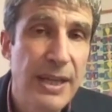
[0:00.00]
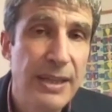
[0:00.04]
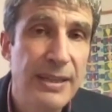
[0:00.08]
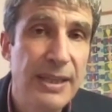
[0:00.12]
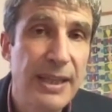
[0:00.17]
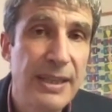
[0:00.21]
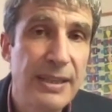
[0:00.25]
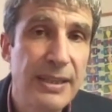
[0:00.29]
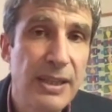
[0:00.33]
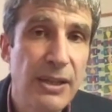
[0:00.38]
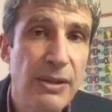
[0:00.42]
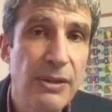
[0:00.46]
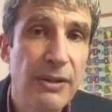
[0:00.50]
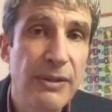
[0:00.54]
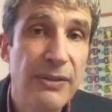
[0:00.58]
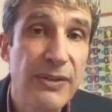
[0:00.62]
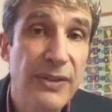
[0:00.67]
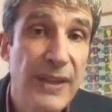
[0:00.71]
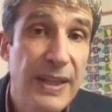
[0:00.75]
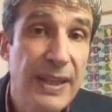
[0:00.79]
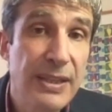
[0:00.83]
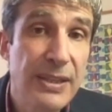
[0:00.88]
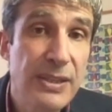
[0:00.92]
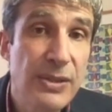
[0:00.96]
then there are
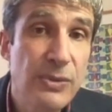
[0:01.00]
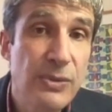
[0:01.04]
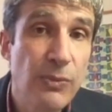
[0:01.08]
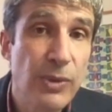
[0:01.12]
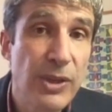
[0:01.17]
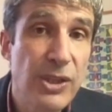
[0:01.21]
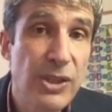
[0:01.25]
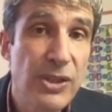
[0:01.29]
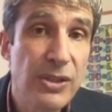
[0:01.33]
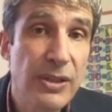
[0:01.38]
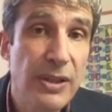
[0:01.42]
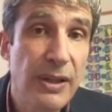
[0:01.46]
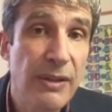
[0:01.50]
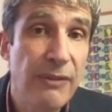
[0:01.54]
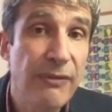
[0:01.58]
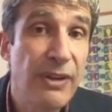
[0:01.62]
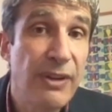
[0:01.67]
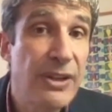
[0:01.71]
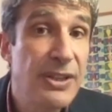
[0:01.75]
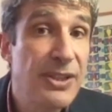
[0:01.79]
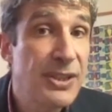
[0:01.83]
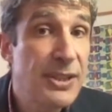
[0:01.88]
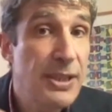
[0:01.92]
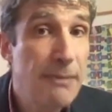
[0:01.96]
things which are
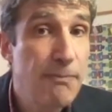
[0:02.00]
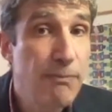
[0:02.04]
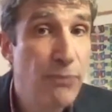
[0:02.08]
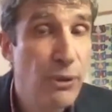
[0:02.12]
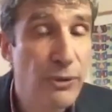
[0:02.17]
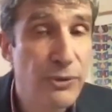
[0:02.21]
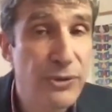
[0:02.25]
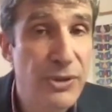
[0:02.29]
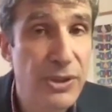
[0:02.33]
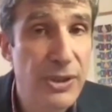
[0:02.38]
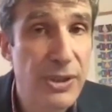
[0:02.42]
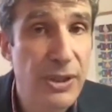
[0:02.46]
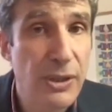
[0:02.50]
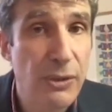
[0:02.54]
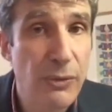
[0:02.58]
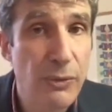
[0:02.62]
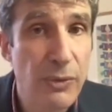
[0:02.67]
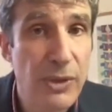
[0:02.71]
very simple to do,